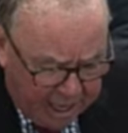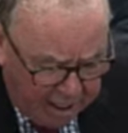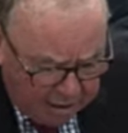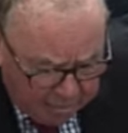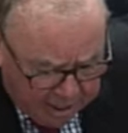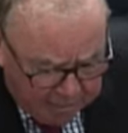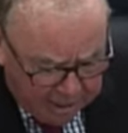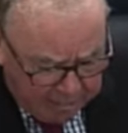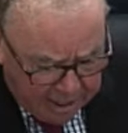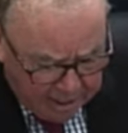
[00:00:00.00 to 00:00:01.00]
handled by
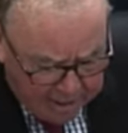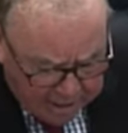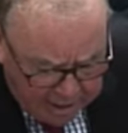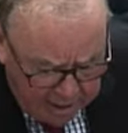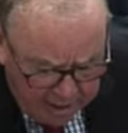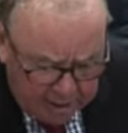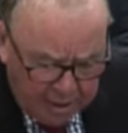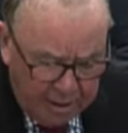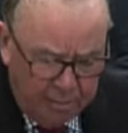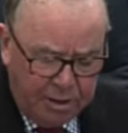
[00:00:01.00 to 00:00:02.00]
Mr. Benedetti
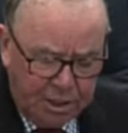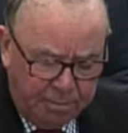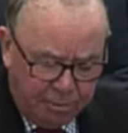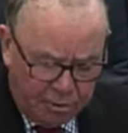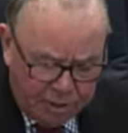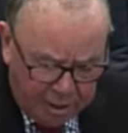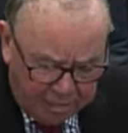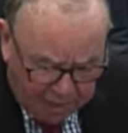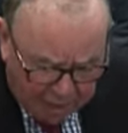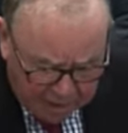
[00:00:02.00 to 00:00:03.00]
with the support and
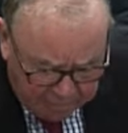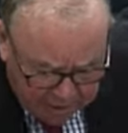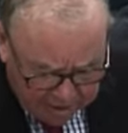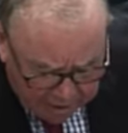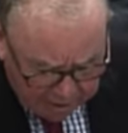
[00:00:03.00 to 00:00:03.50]
advice of Mr.